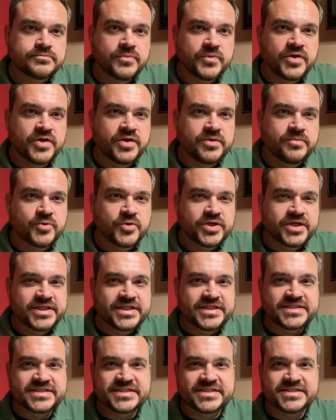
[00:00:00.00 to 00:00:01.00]
Good morning.
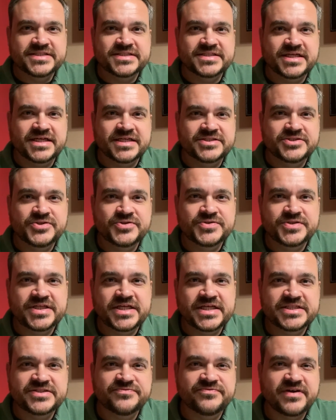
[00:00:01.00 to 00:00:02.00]
This is
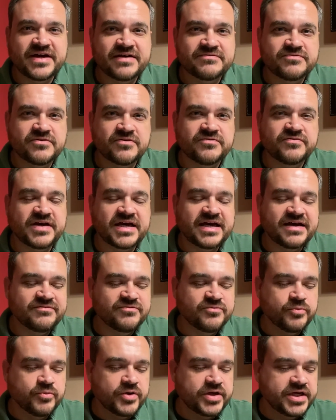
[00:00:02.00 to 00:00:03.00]
Tuesday's 5 for
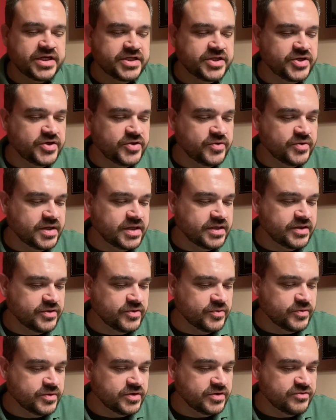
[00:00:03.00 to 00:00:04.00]
5, bringing you the
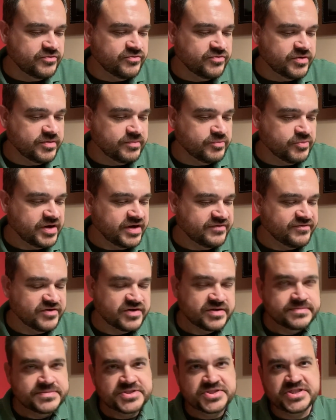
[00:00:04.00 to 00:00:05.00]
word from
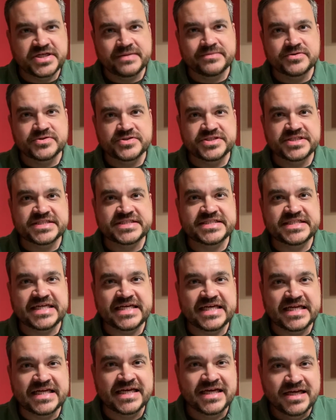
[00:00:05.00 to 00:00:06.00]
Proverbs chapter
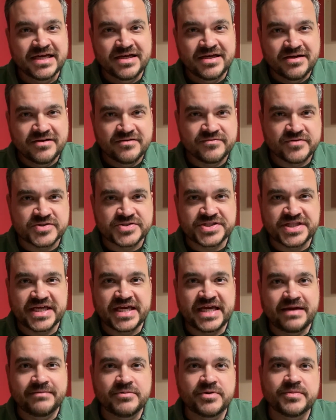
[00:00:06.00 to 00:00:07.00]
16. Verse that
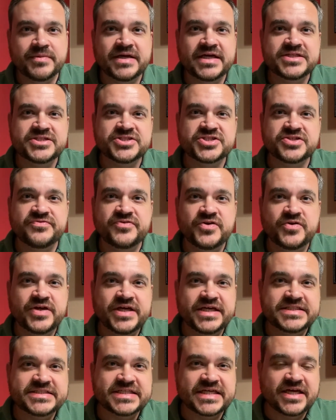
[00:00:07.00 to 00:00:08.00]
came to mind just a few
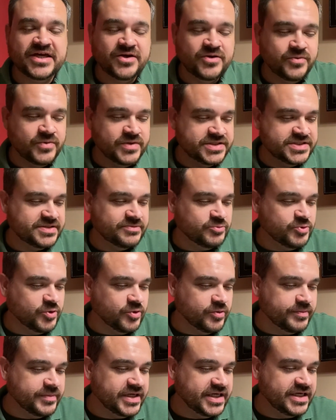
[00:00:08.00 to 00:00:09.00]
days ago when someone
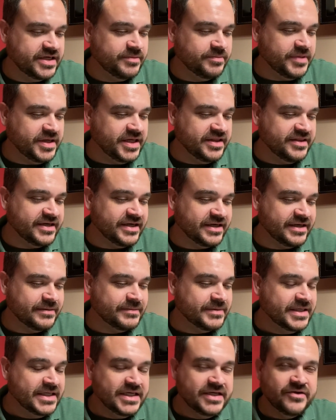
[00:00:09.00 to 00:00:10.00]
reminded me that
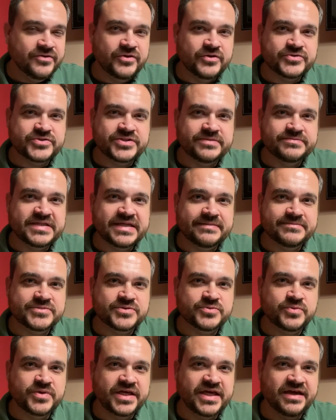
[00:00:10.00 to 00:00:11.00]
though
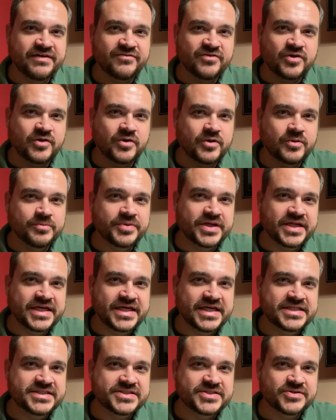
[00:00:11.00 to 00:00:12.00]
sometimes we have our own
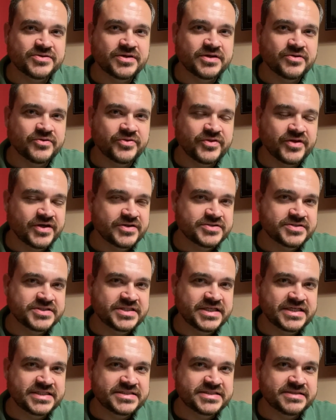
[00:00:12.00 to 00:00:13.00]
plans and our own thoughts,
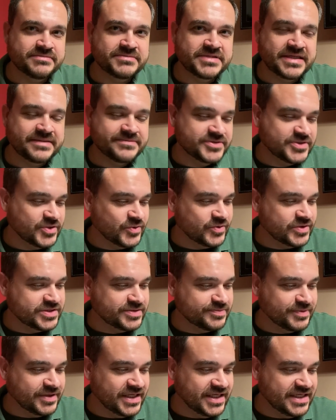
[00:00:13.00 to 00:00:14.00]
that sometimes the Lord's
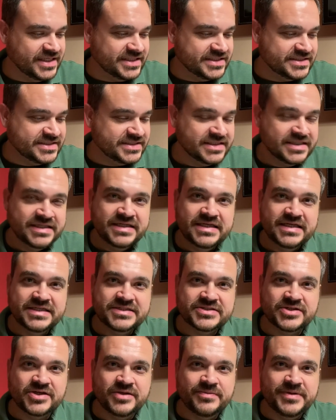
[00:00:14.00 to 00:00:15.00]
plan is
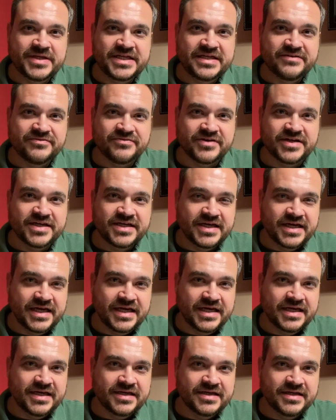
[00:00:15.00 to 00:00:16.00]
going to be different,
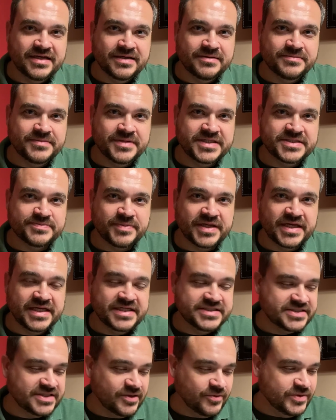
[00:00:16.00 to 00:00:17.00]
and His plan
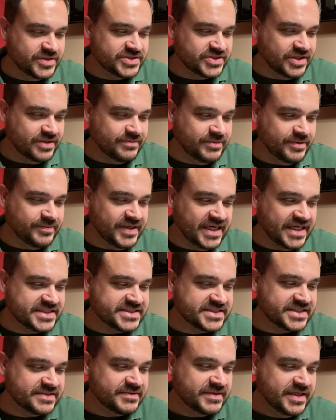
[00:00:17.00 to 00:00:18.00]
is always going to be
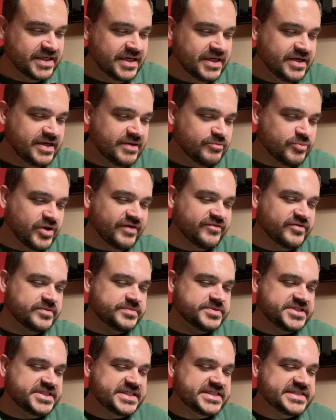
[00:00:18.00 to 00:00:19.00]
best. And
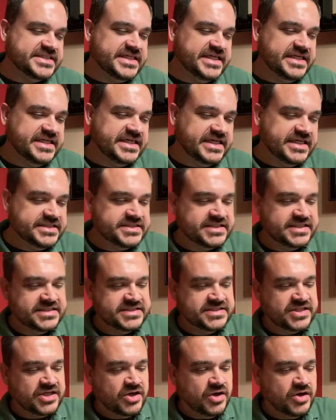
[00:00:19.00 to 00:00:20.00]
Proverbs 16:9 says,
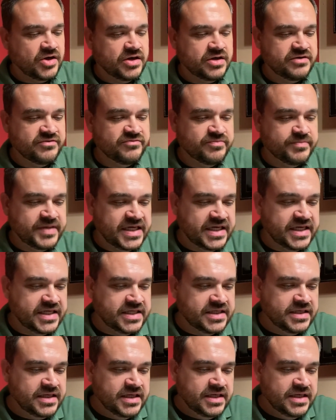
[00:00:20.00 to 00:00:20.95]
"The heart of man